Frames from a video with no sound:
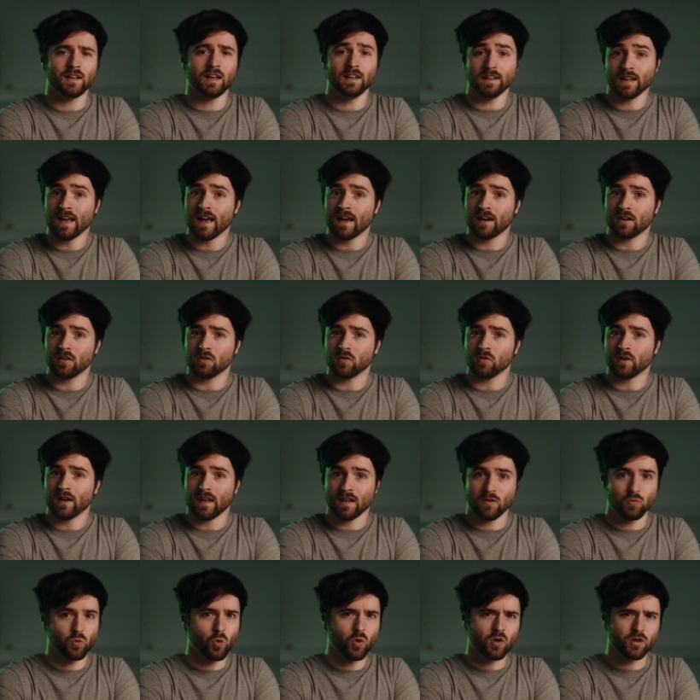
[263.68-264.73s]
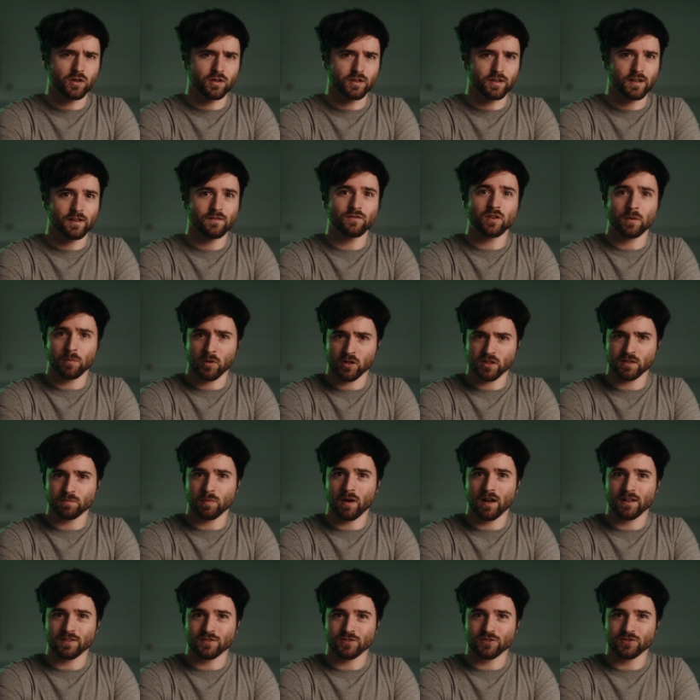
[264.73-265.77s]
And now, a word from our
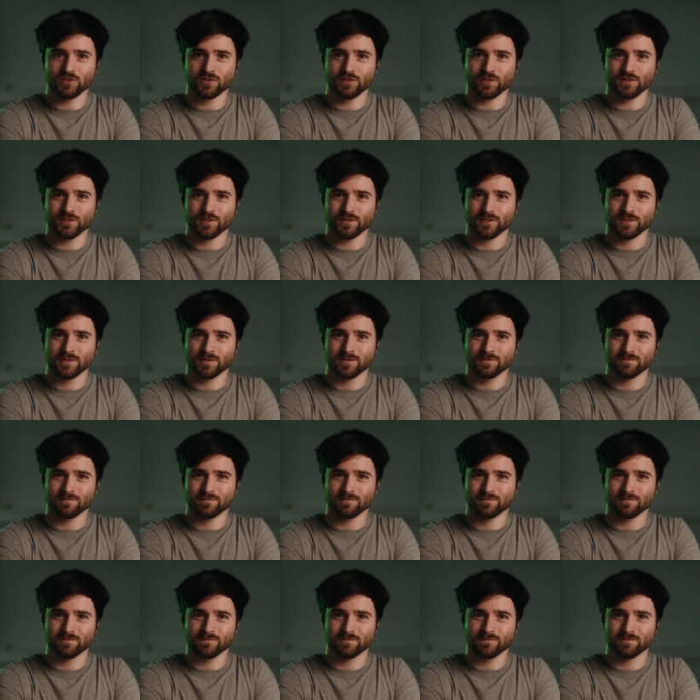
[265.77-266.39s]
sponsors.